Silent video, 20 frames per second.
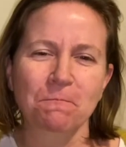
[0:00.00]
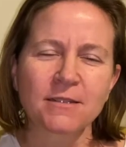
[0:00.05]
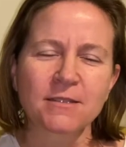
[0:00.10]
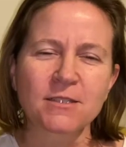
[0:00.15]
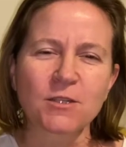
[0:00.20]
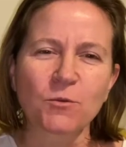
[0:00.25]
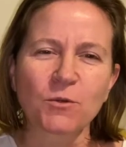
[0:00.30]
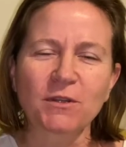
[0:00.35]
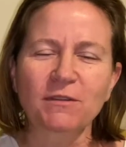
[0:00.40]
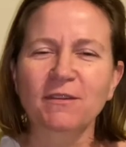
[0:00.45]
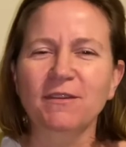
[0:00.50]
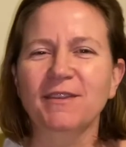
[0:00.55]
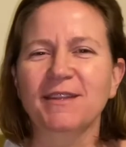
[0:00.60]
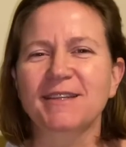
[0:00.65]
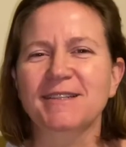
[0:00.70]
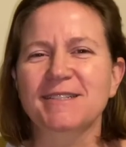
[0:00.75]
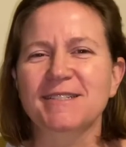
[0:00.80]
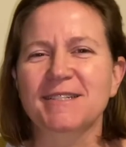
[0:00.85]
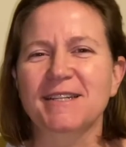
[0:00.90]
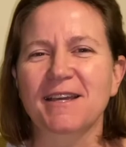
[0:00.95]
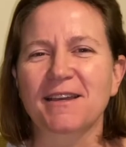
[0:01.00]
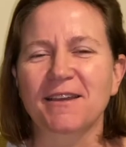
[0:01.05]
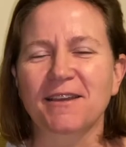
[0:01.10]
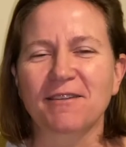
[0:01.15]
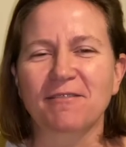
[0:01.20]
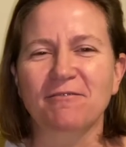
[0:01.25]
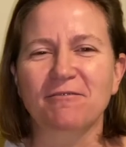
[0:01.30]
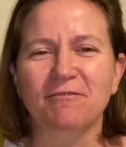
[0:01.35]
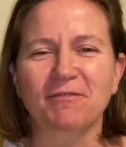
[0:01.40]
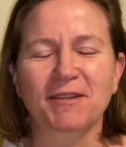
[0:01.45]
So one of the things that
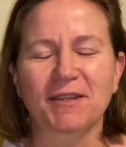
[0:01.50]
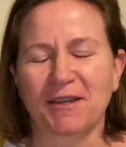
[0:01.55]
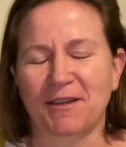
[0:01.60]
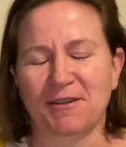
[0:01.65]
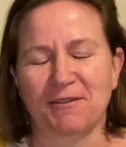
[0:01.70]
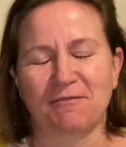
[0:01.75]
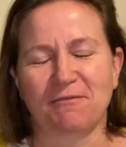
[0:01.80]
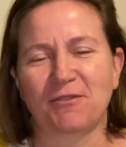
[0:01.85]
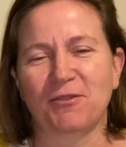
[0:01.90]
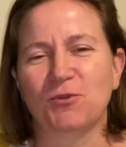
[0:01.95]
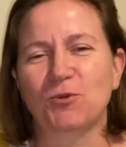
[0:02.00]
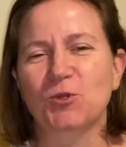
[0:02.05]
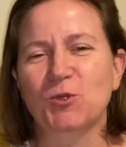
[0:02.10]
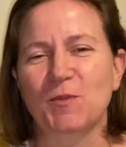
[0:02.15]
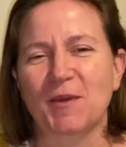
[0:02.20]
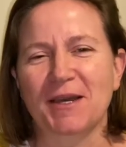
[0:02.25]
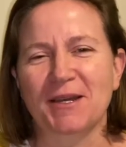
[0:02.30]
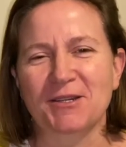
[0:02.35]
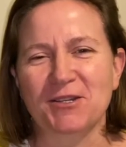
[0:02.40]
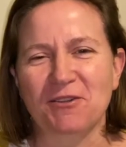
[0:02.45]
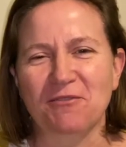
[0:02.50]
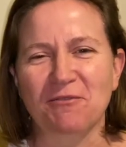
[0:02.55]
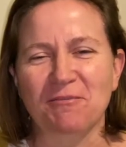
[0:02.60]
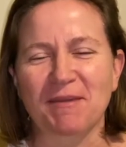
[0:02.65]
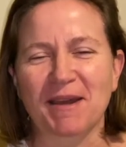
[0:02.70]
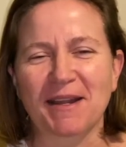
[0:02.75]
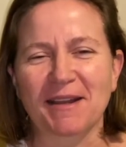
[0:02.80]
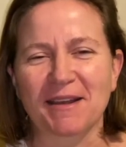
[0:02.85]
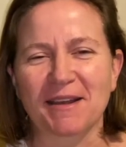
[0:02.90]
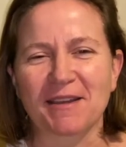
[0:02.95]
I've kind of thought about over
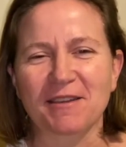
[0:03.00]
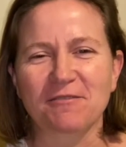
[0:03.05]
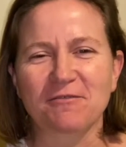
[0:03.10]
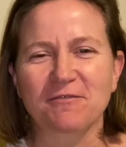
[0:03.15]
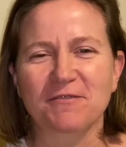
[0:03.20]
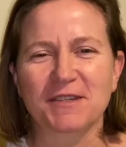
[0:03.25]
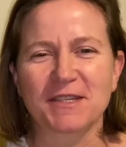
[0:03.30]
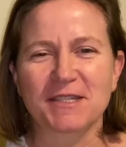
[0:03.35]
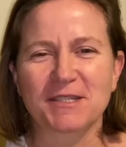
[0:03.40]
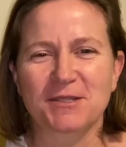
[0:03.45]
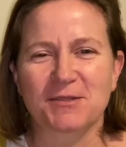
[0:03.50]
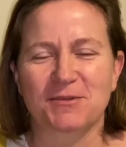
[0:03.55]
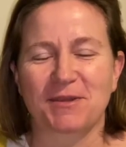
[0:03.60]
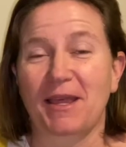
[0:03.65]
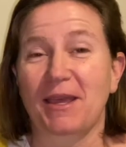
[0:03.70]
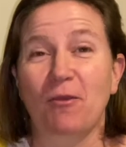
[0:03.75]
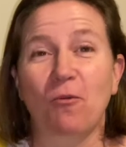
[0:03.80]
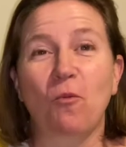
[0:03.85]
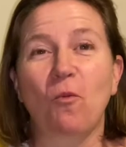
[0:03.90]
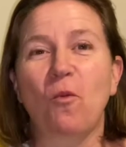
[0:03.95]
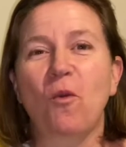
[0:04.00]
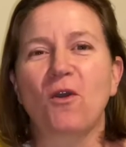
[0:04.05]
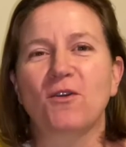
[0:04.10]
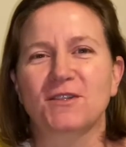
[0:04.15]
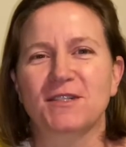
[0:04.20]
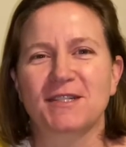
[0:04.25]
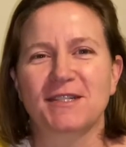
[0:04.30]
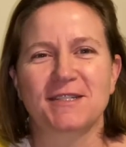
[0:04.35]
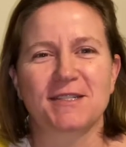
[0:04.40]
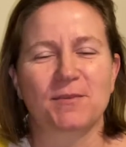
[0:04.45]
my life is, like,
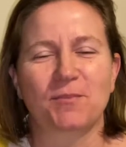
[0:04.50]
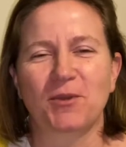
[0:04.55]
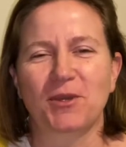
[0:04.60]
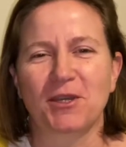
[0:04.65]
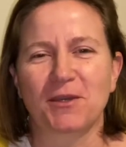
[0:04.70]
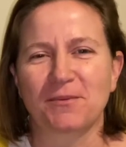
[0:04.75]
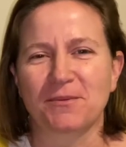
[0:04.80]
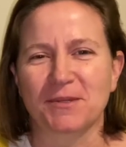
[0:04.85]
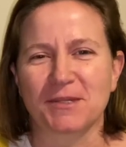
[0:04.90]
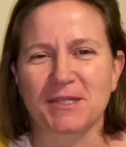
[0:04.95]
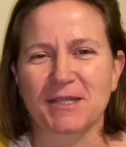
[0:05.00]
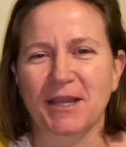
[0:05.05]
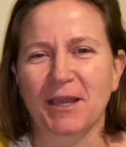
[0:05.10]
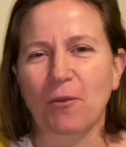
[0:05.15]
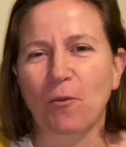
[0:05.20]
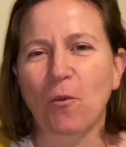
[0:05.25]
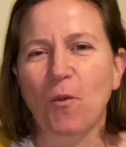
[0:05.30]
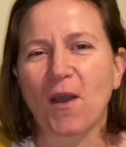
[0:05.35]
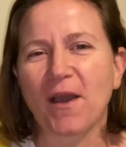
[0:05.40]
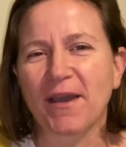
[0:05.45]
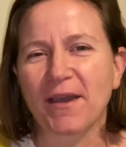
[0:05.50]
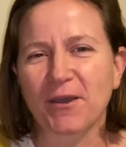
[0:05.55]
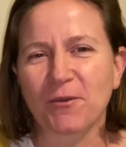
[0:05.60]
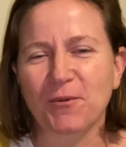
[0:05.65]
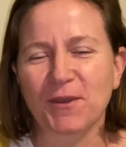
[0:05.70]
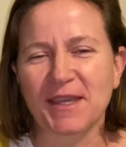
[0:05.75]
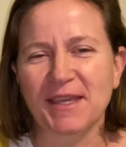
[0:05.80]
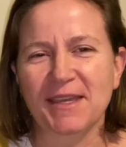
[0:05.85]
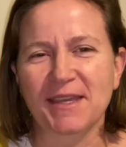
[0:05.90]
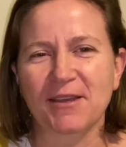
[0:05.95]
what is the purpose? Like, why are
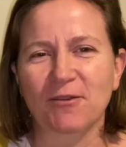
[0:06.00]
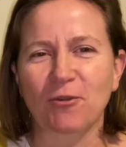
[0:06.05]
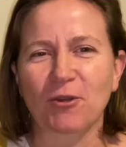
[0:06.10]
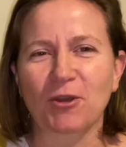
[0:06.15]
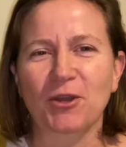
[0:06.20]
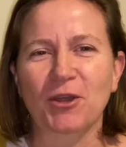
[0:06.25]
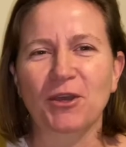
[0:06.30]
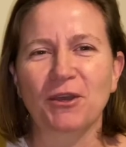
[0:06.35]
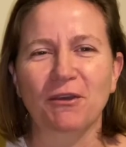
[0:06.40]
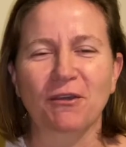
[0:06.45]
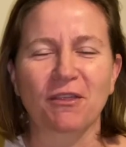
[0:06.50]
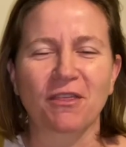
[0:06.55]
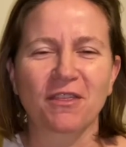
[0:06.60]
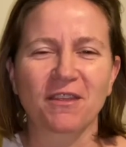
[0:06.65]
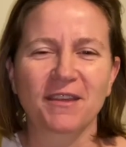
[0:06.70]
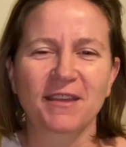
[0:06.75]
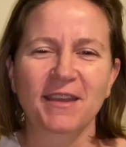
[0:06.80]
we here on Earth?